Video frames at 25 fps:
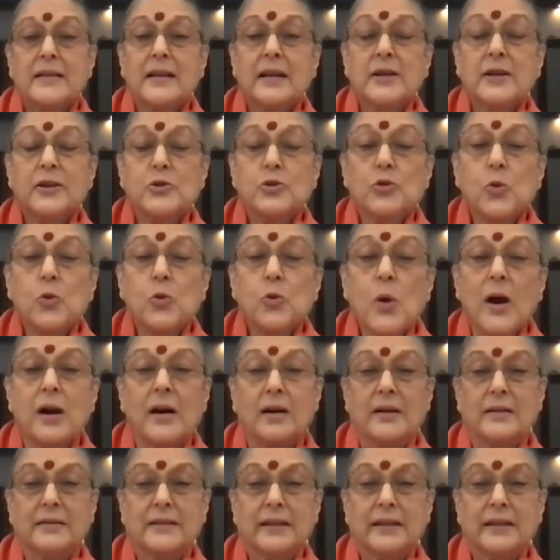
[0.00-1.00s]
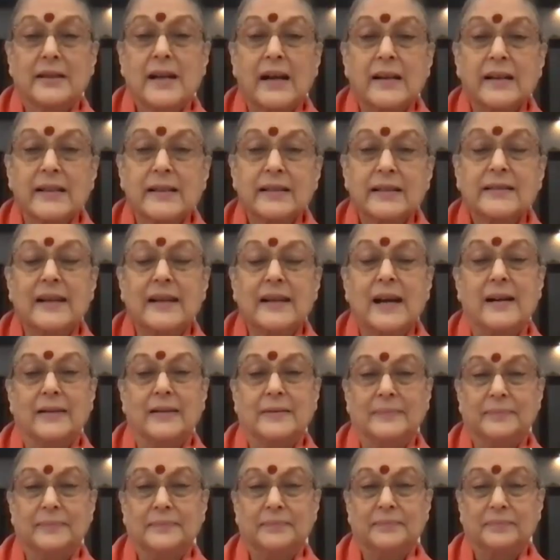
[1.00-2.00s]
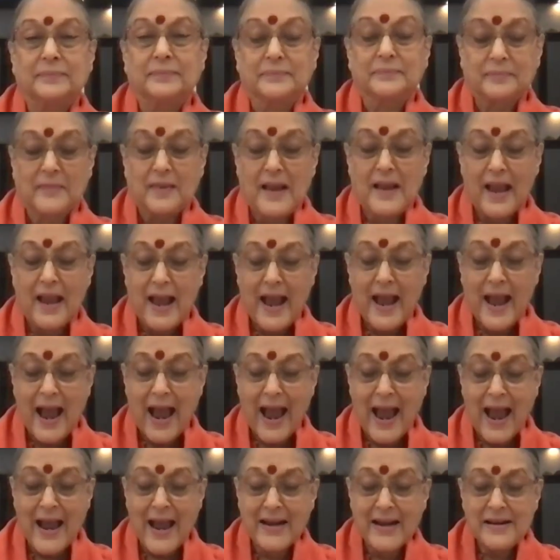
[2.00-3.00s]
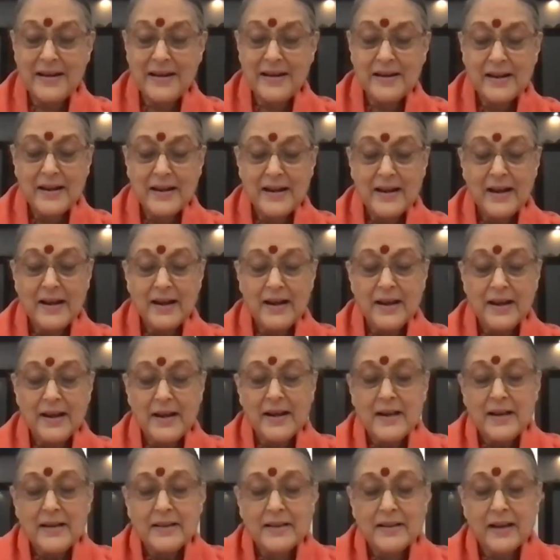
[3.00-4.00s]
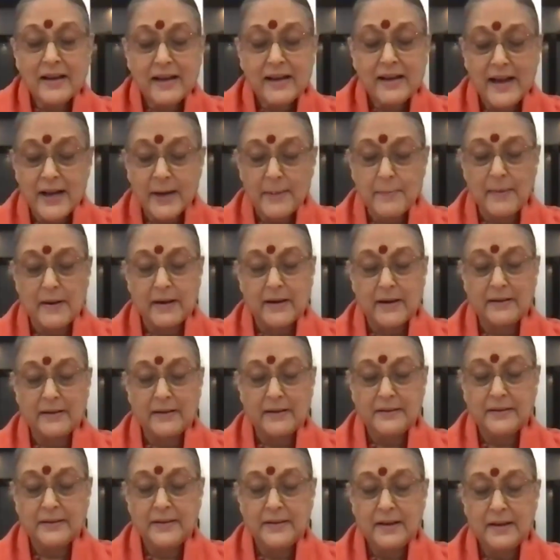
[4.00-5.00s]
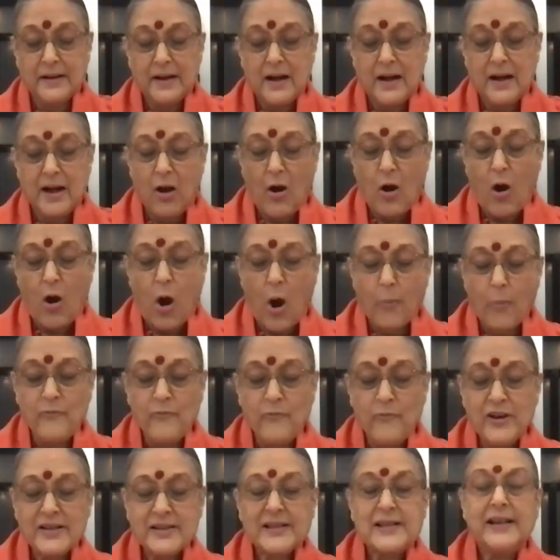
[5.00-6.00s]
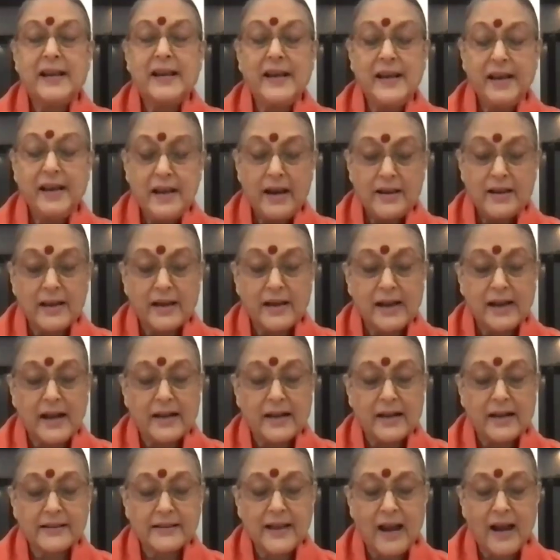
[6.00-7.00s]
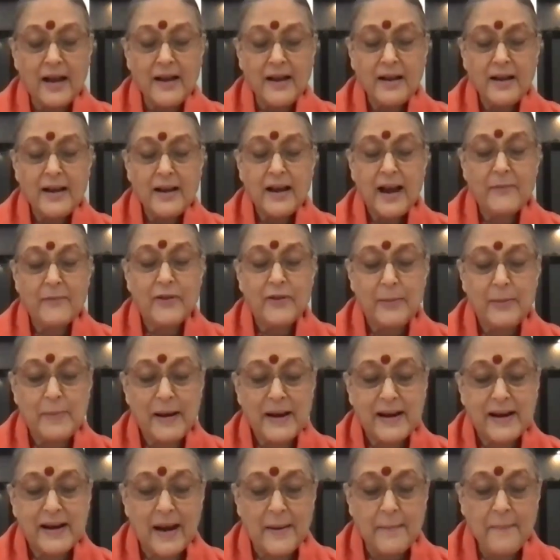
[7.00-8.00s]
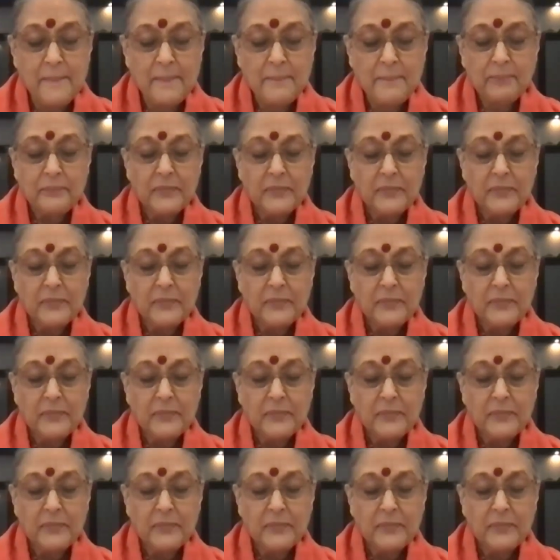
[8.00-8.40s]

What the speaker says: the doer, the karta, and the karma. Obviously, the karta will become